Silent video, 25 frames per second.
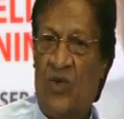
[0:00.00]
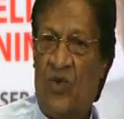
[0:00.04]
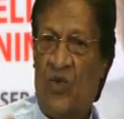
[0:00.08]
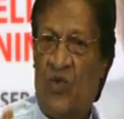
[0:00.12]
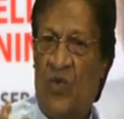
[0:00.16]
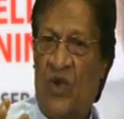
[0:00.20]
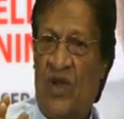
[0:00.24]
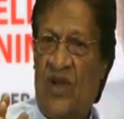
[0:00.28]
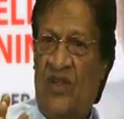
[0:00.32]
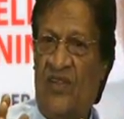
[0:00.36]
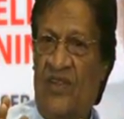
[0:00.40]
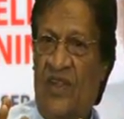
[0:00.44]

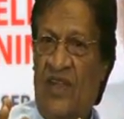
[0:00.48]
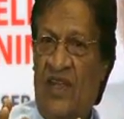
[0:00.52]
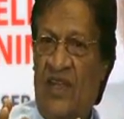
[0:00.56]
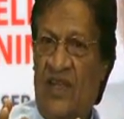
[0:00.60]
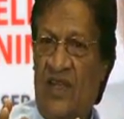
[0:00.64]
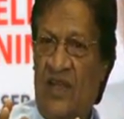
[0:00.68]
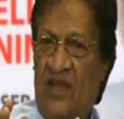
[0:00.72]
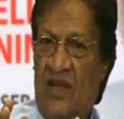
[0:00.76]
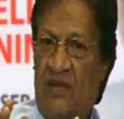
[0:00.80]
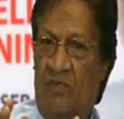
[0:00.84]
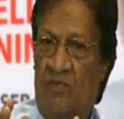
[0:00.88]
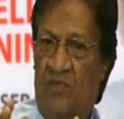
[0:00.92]
where they
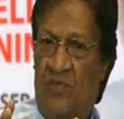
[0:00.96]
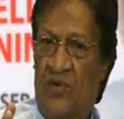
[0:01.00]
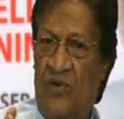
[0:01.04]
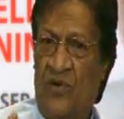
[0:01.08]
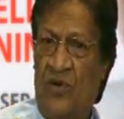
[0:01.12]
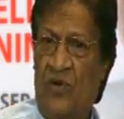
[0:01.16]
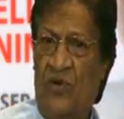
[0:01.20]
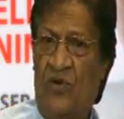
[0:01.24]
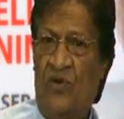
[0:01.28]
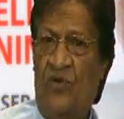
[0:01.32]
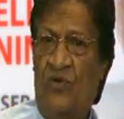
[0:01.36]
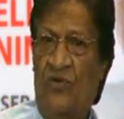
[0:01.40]

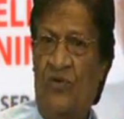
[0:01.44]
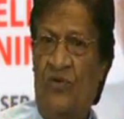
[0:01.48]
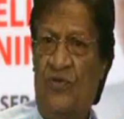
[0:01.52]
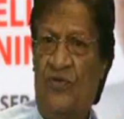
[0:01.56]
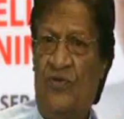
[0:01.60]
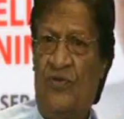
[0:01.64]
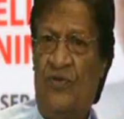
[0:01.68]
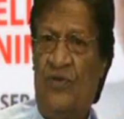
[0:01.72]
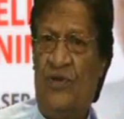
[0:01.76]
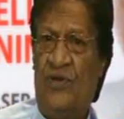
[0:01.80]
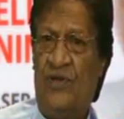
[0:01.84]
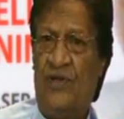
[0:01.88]

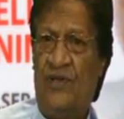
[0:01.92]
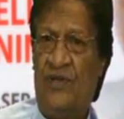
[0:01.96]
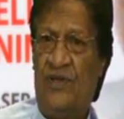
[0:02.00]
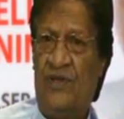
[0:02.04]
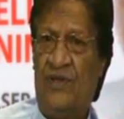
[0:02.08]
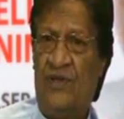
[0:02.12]
approved